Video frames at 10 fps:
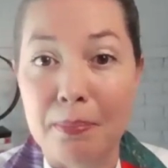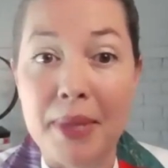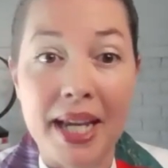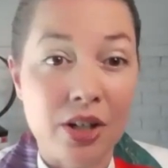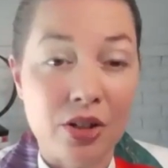
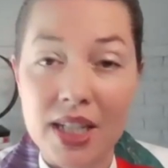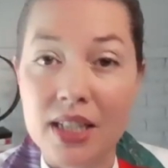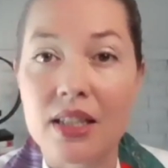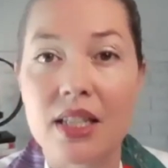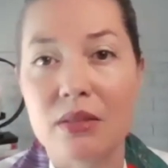
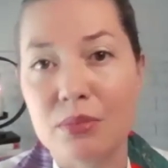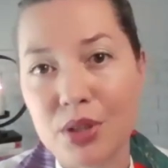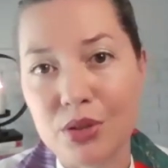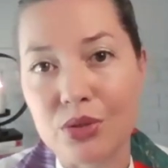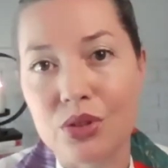bearing the
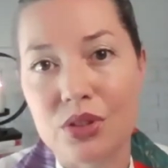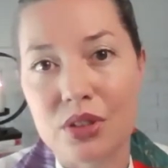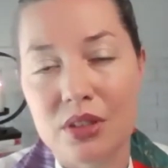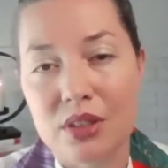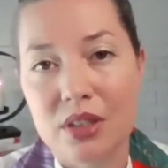abuse
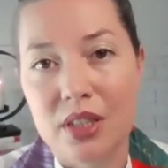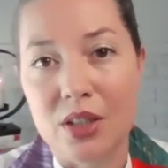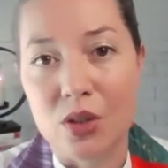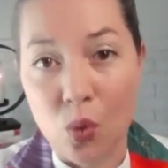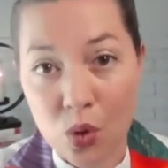
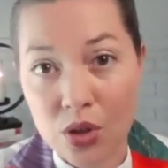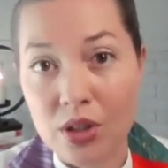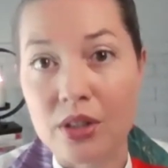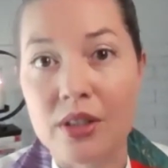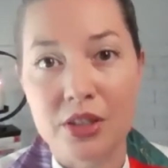in
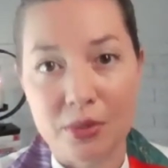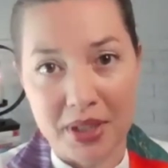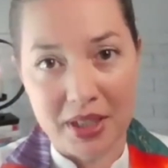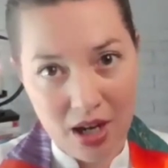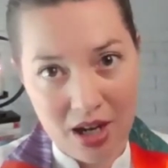order to
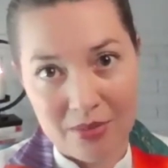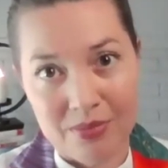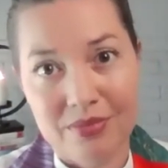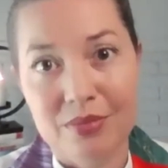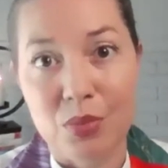
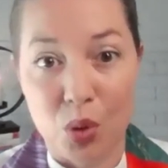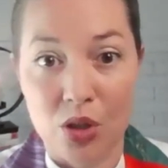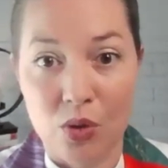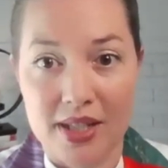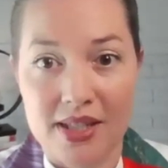become more
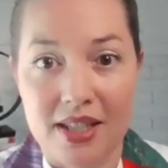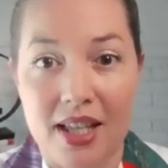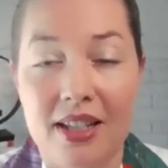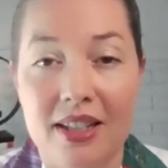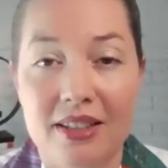Christ
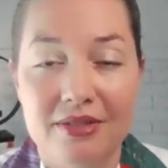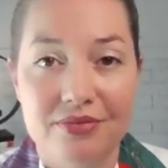like.